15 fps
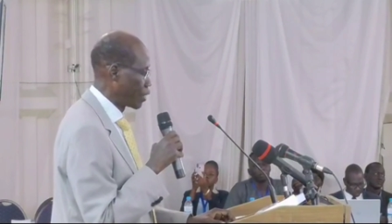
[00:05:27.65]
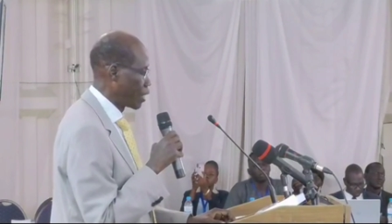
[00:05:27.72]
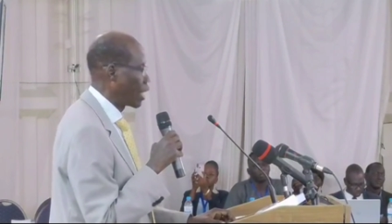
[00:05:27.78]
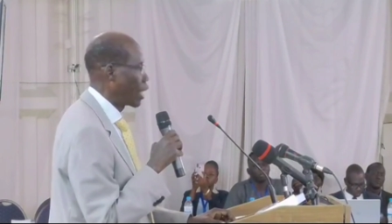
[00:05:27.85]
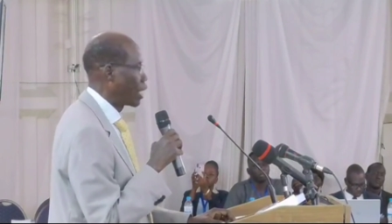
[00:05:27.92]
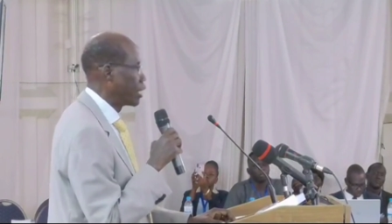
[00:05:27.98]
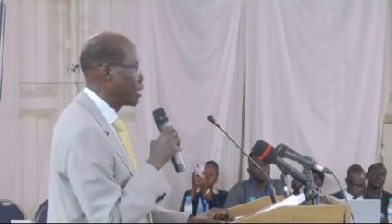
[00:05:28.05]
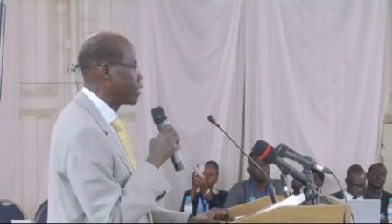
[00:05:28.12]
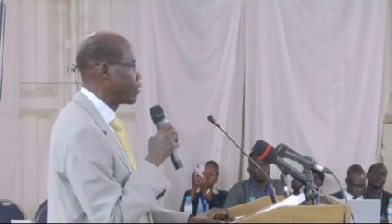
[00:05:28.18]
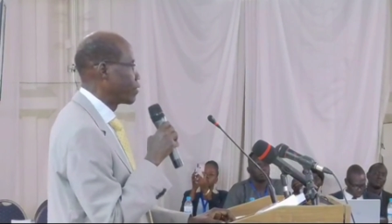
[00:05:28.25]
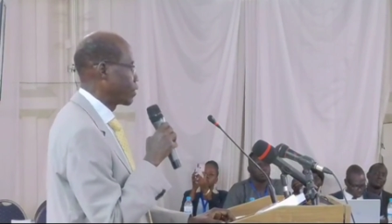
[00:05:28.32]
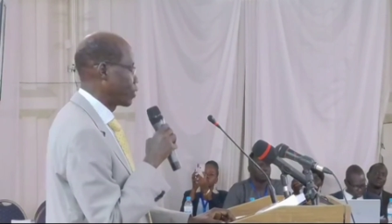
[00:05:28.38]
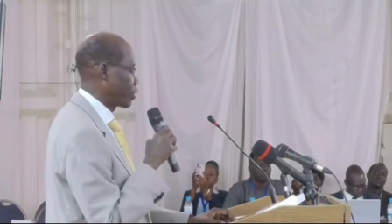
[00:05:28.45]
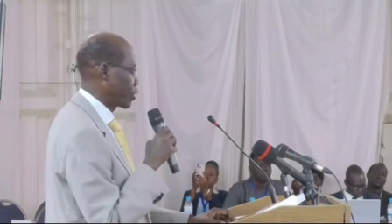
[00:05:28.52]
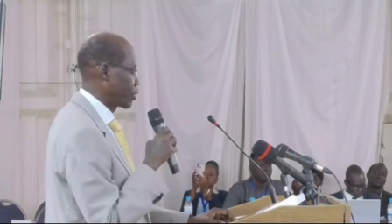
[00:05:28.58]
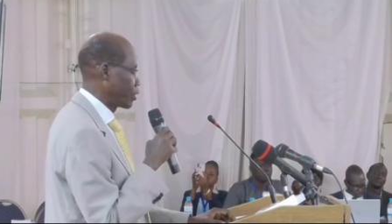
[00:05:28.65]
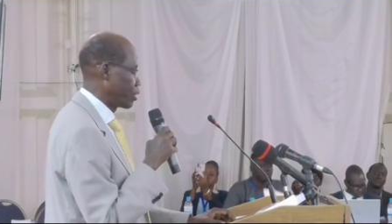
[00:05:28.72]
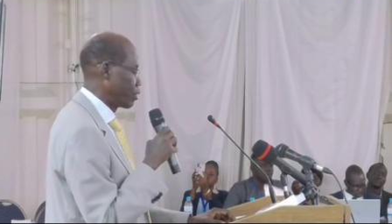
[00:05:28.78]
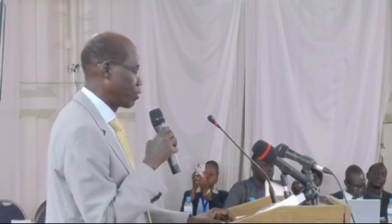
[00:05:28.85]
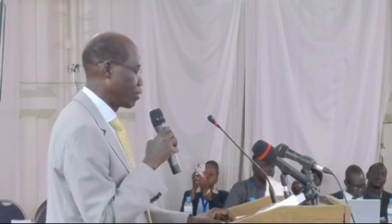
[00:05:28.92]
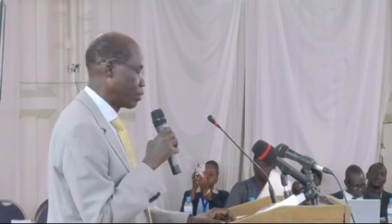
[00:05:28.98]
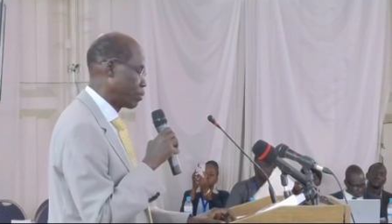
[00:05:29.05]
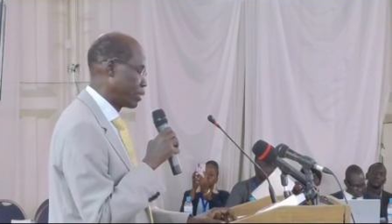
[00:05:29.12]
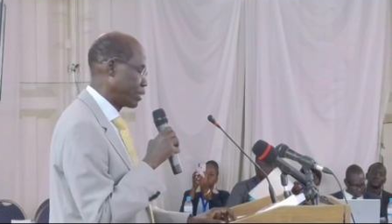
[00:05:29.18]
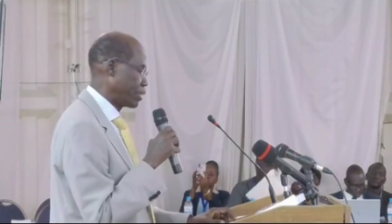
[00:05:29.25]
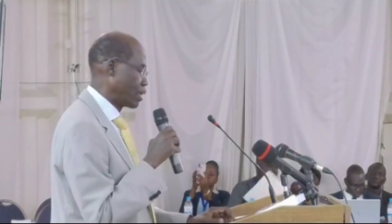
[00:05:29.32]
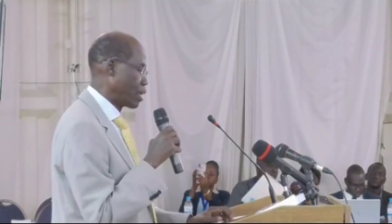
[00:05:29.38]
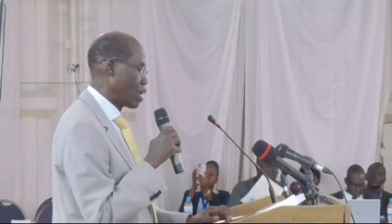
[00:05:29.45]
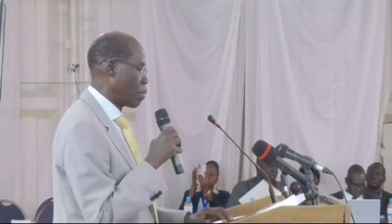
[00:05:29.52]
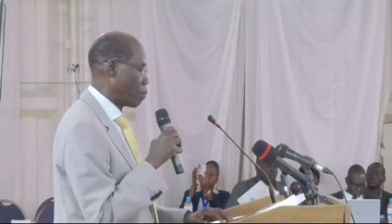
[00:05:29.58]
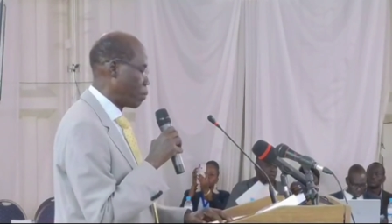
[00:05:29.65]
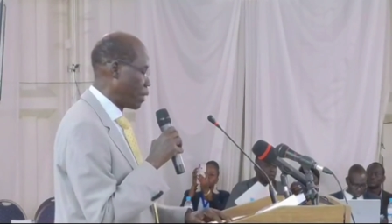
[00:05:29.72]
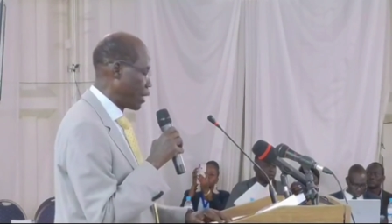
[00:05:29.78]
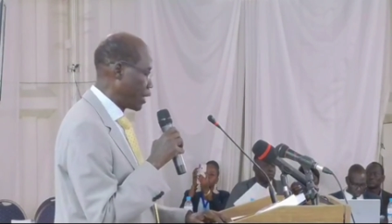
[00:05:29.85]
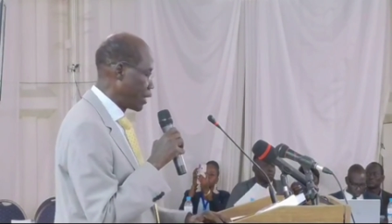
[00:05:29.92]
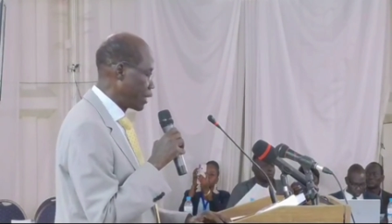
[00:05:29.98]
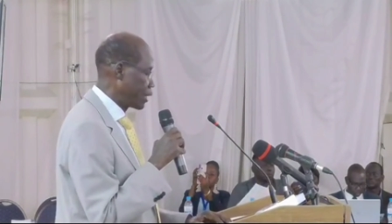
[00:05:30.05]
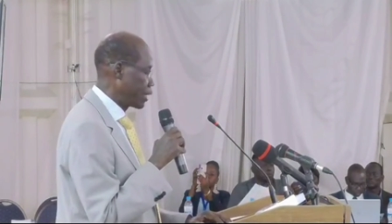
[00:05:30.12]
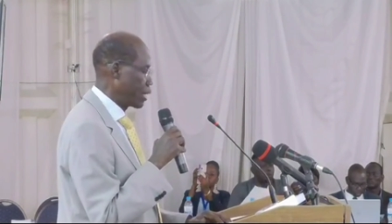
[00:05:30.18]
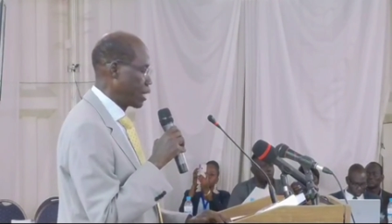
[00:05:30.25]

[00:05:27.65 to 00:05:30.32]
and infrastructure development play